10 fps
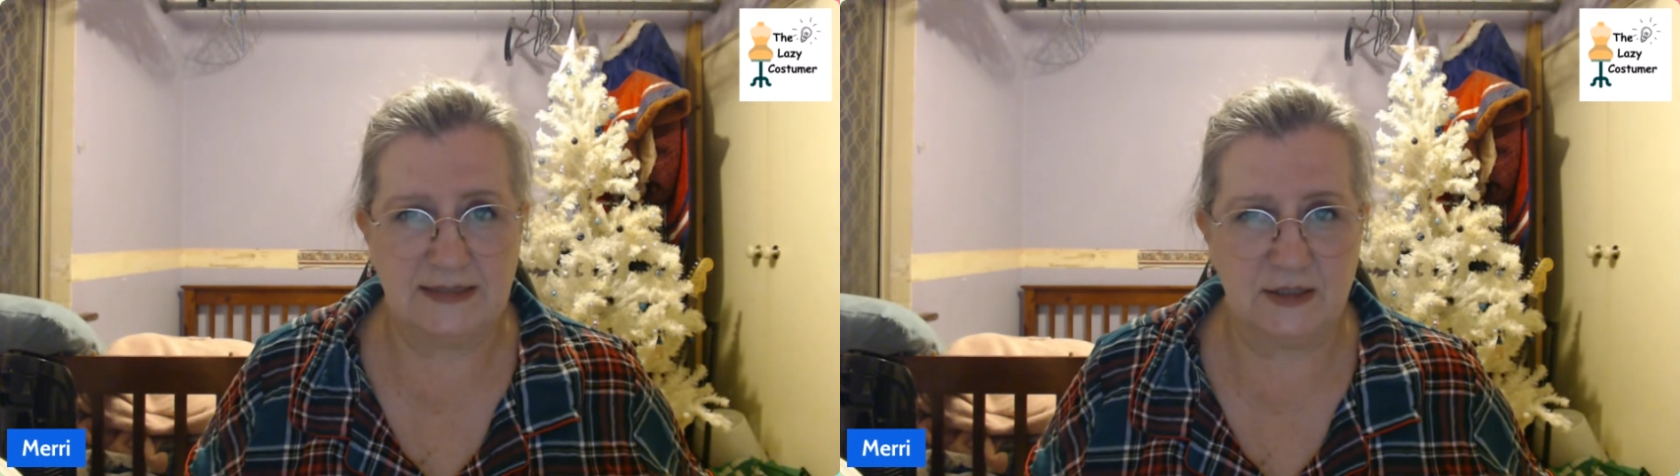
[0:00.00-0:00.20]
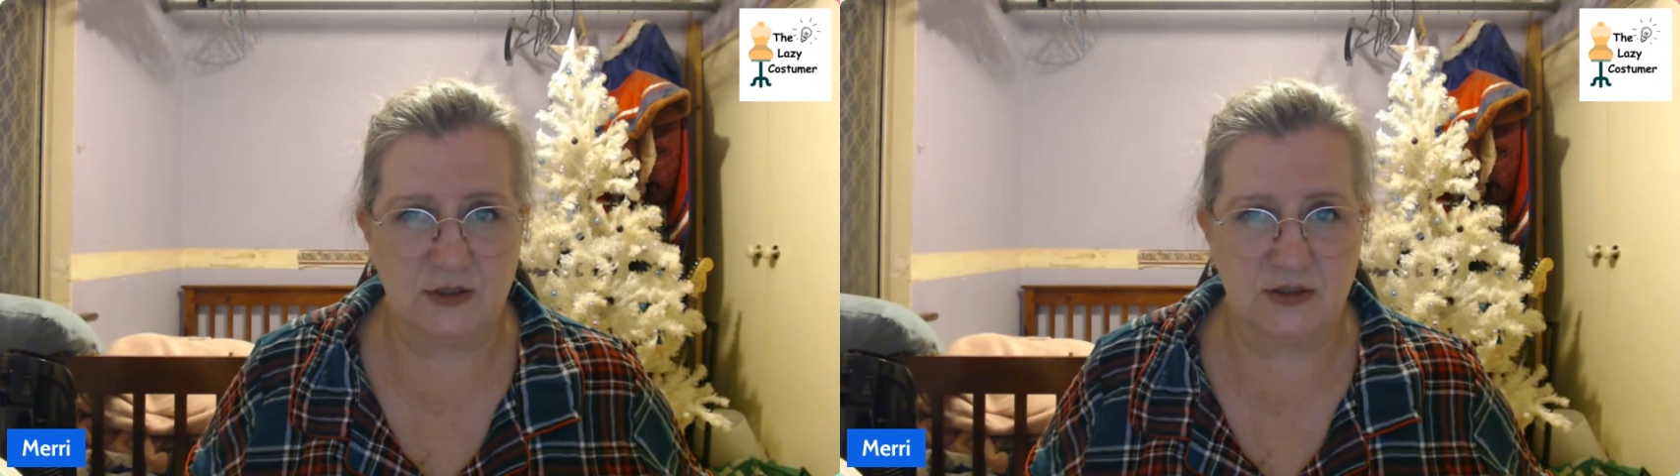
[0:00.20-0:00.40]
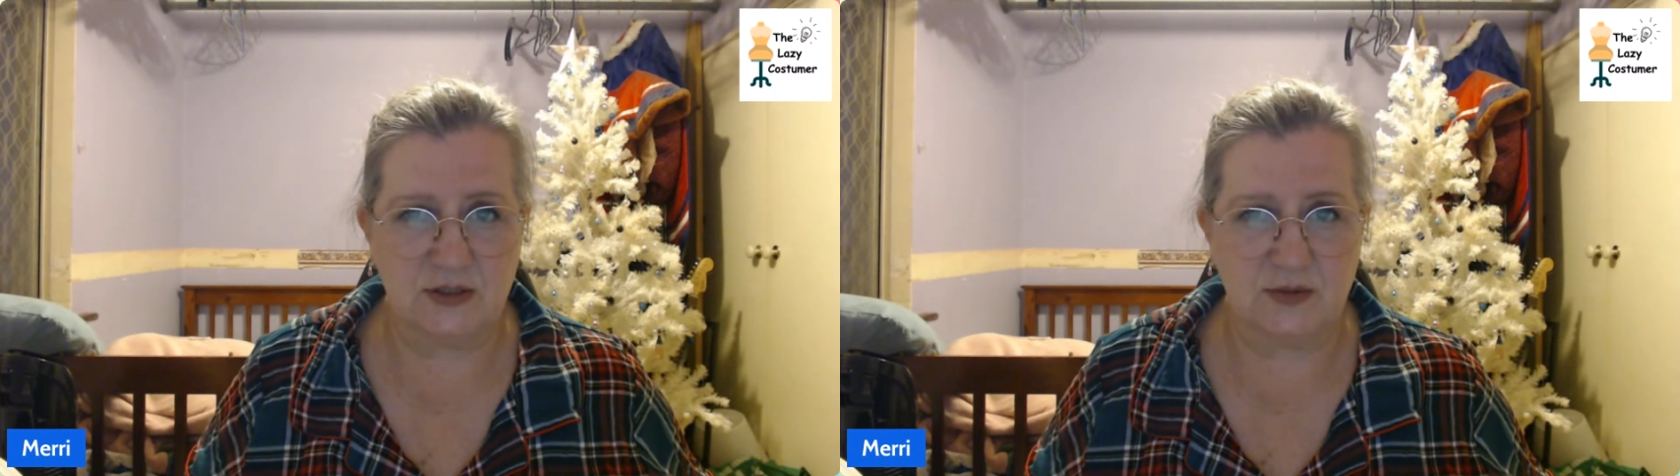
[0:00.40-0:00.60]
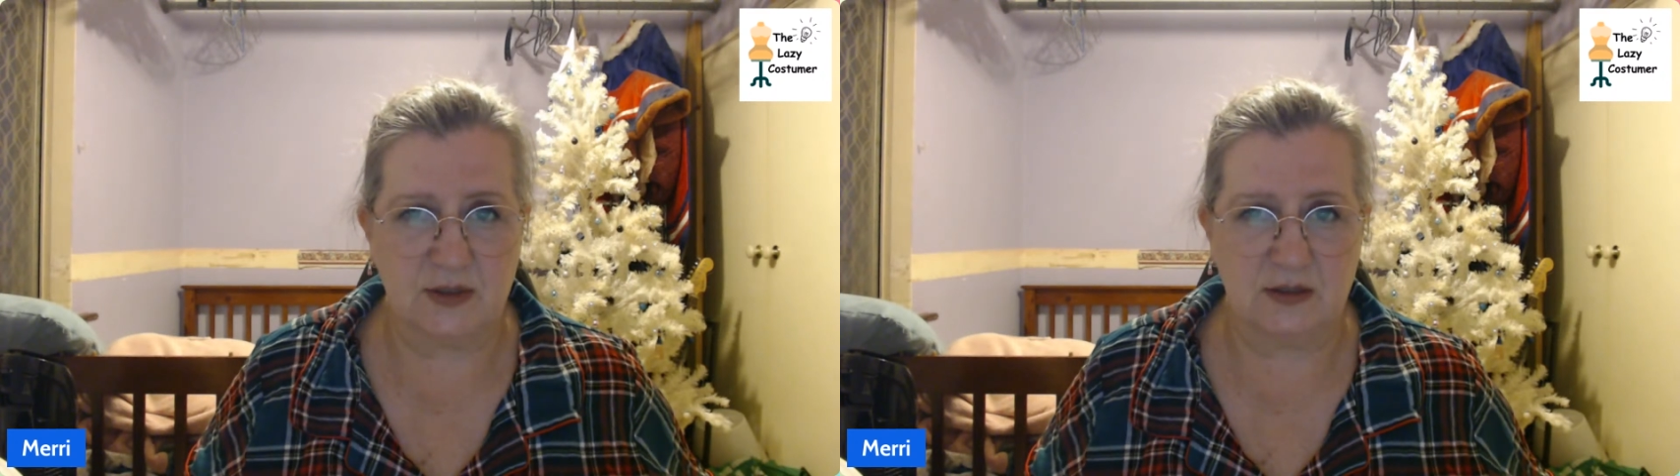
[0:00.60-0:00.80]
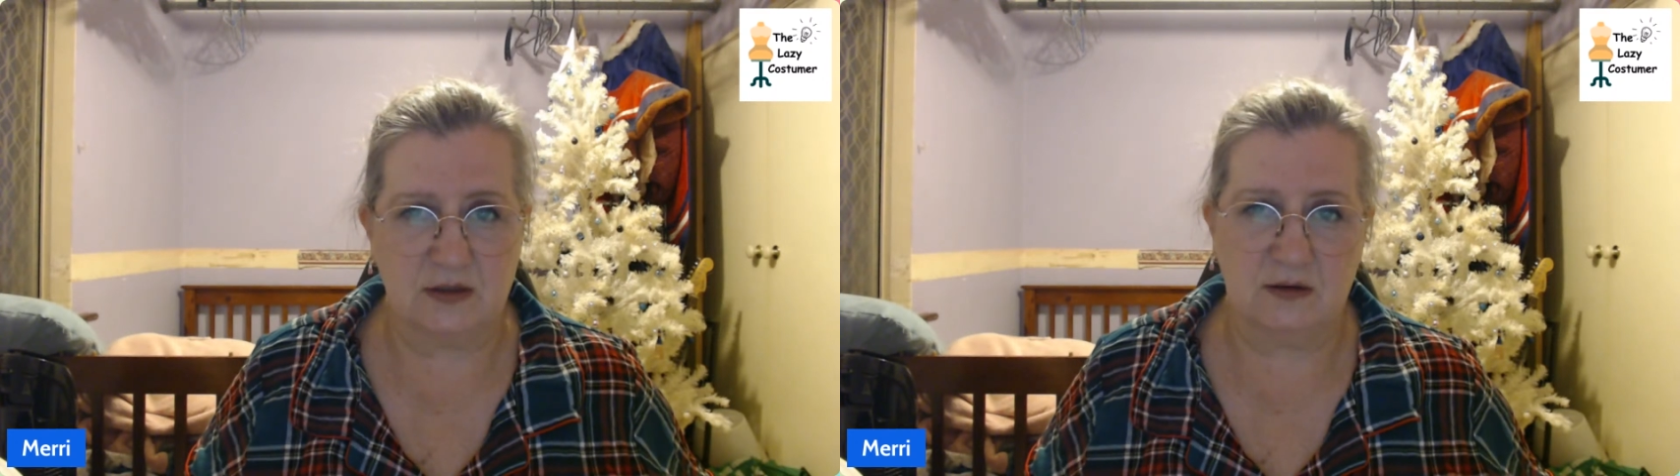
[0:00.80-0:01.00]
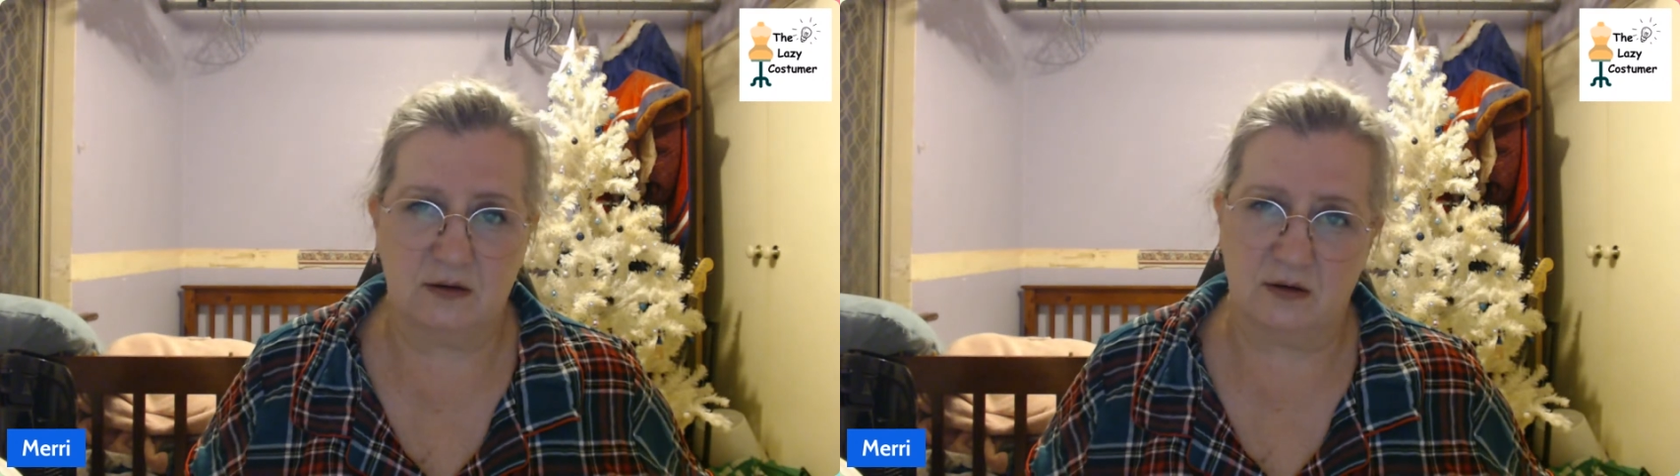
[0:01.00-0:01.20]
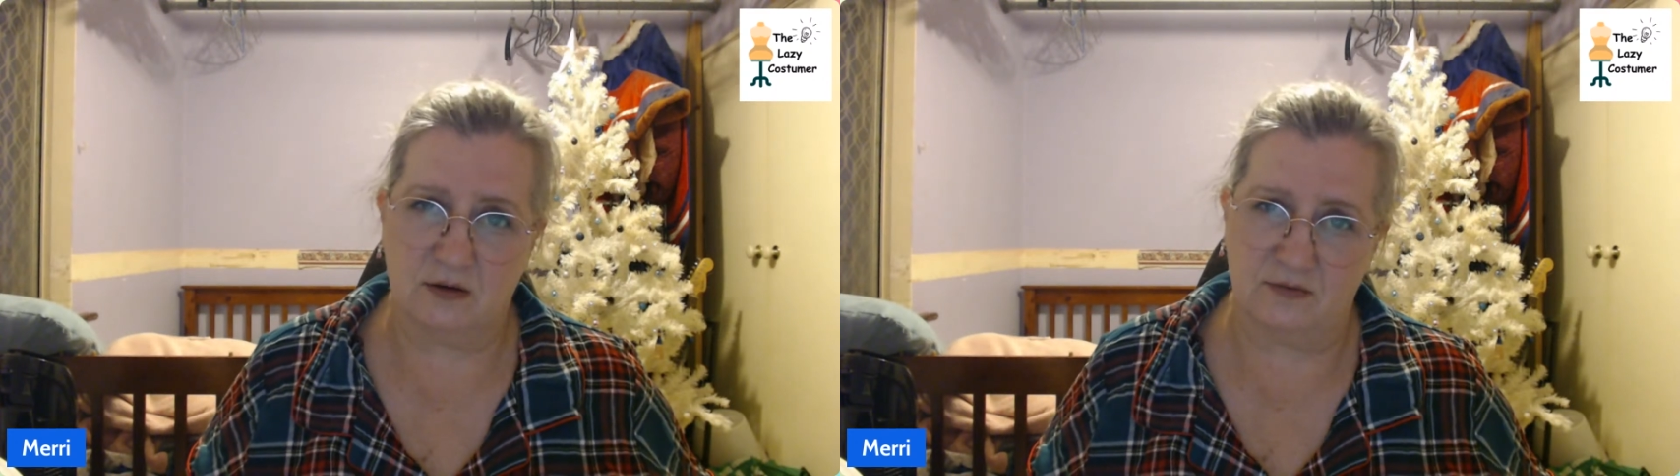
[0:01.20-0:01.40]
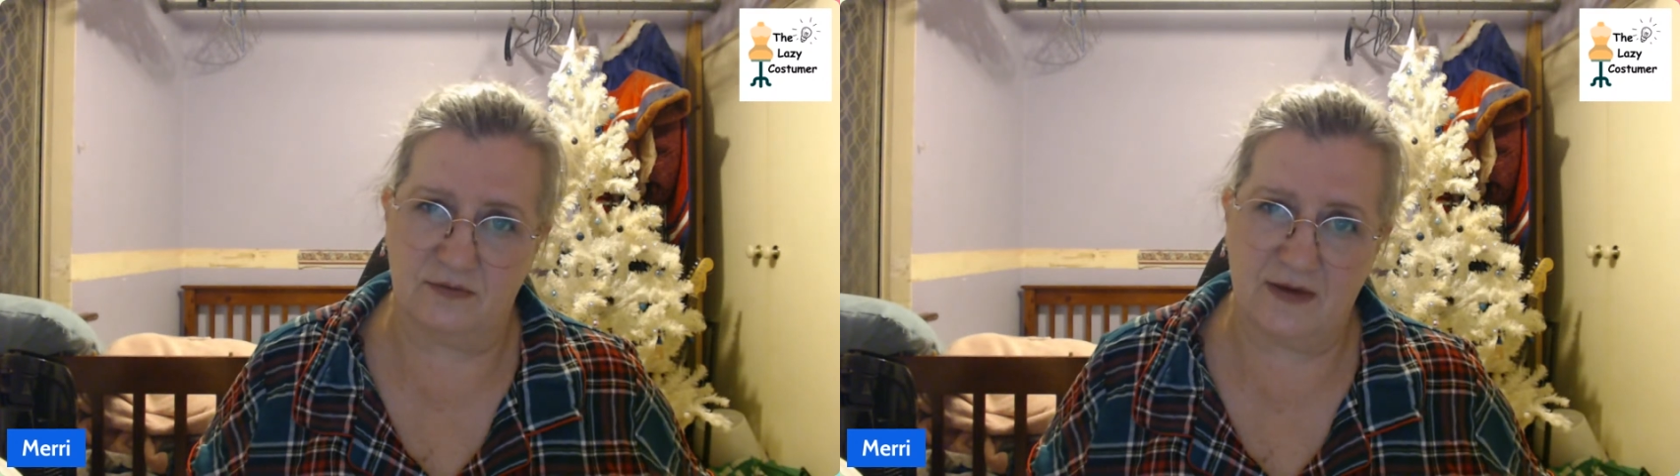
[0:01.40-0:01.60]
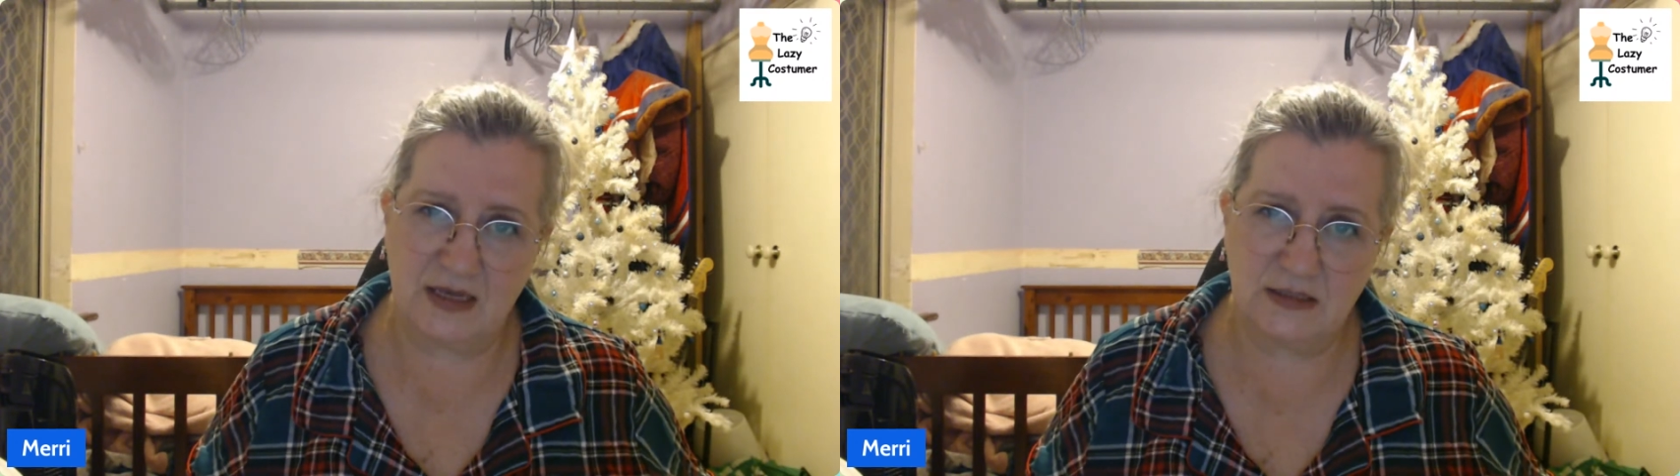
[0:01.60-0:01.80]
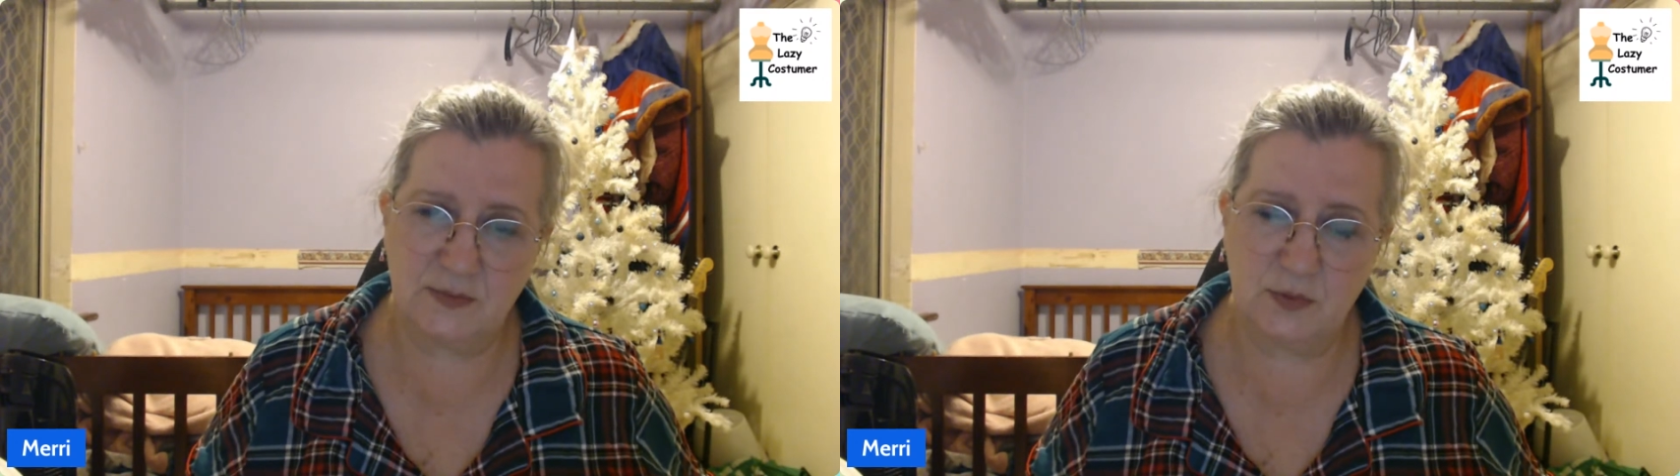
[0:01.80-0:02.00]
Costumer on
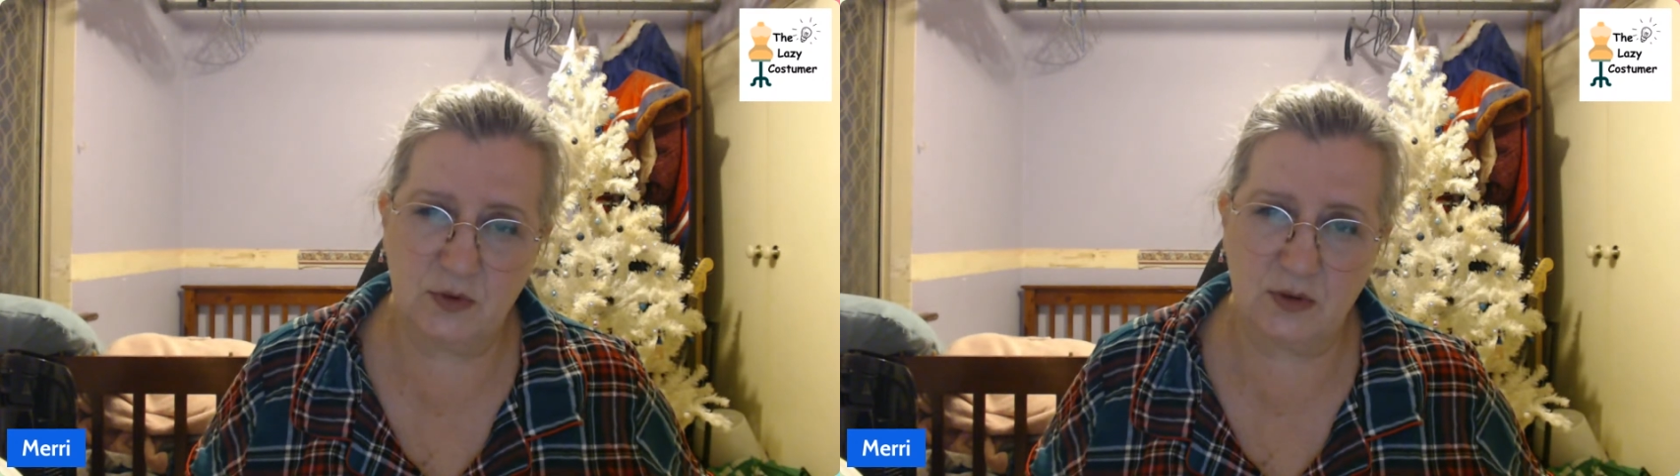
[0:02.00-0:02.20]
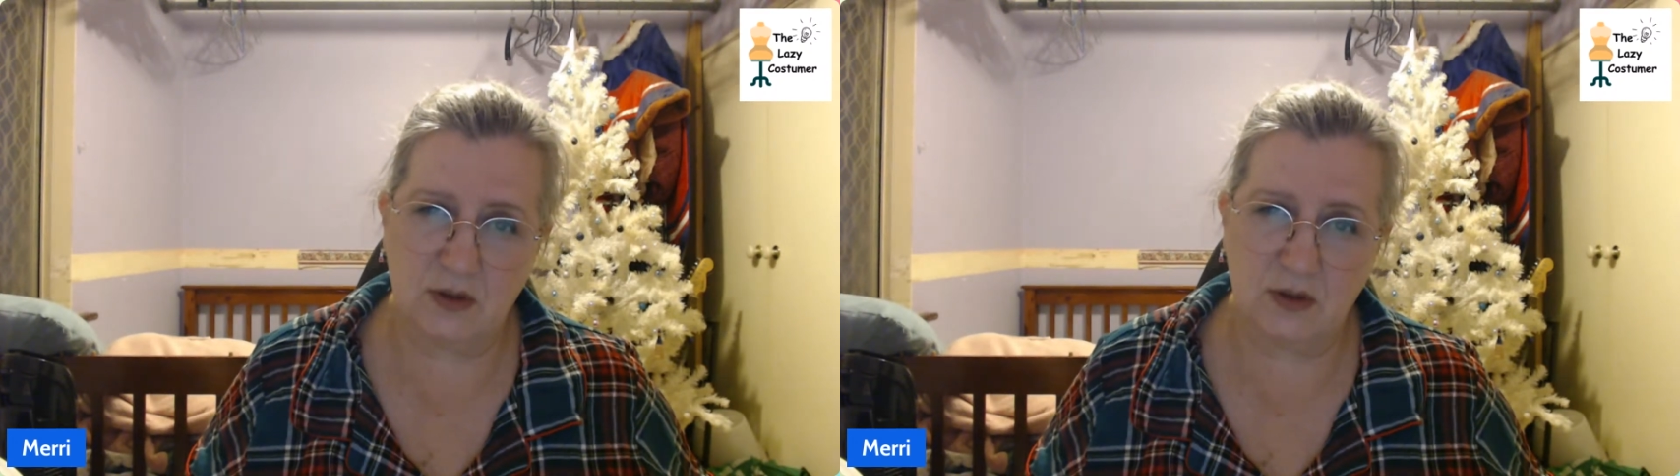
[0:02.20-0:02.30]
Facebook.